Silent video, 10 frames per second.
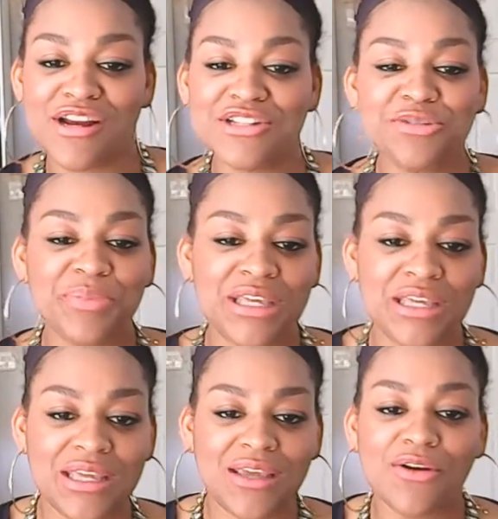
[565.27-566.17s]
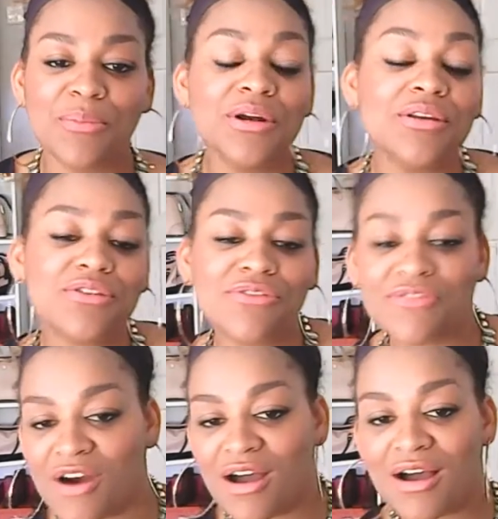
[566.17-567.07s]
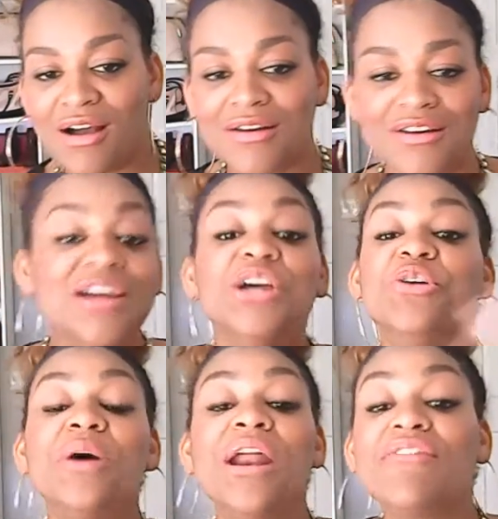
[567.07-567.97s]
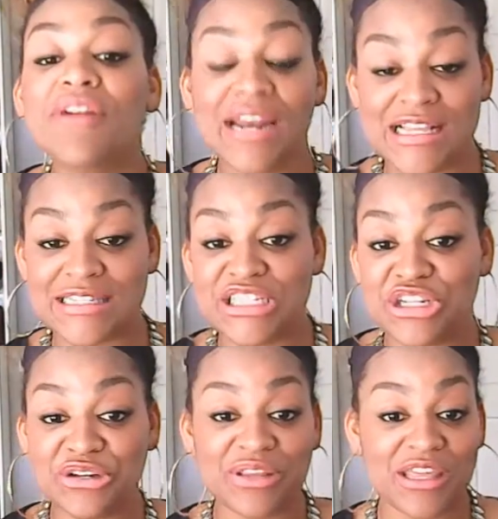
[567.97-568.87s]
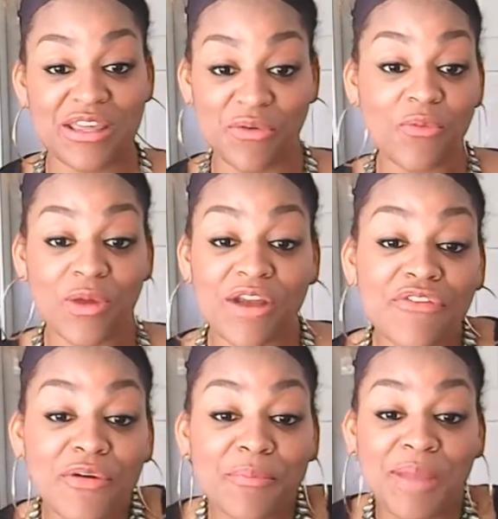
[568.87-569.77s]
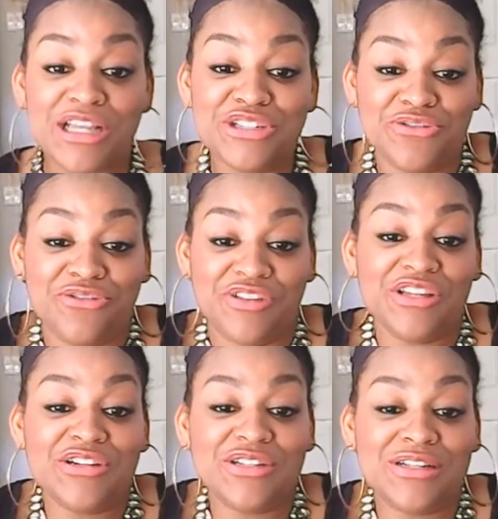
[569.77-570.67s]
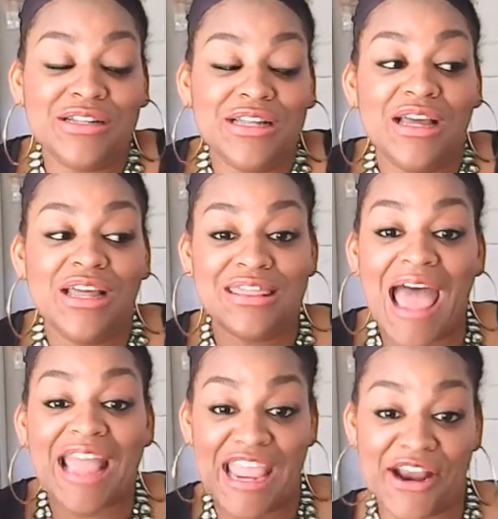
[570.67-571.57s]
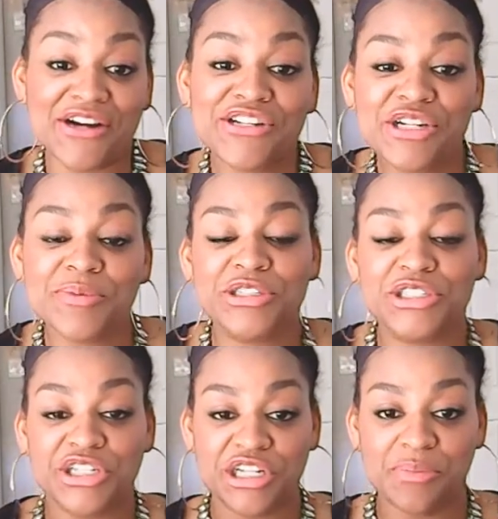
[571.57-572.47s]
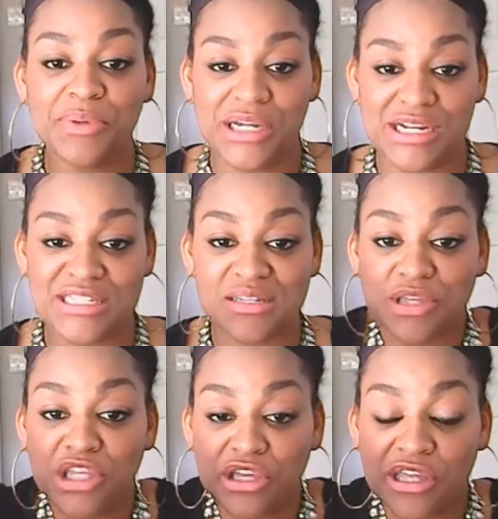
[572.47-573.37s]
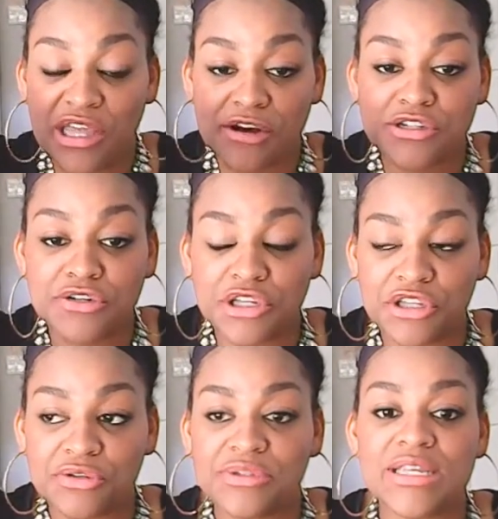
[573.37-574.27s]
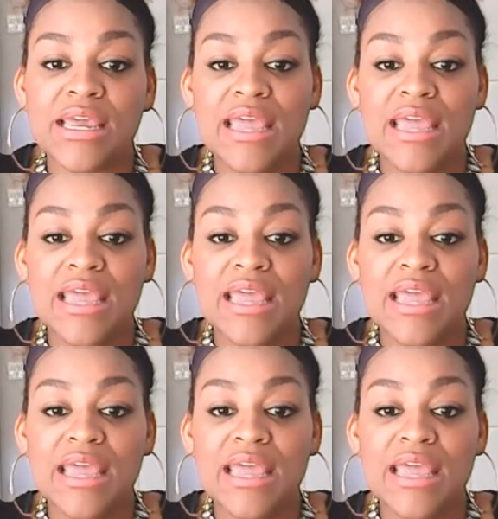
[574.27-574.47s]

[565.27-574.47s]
and do pink, or put a little frog, or whatever it is, like whatever makes you feel that character, but you're gonna put in some character cues.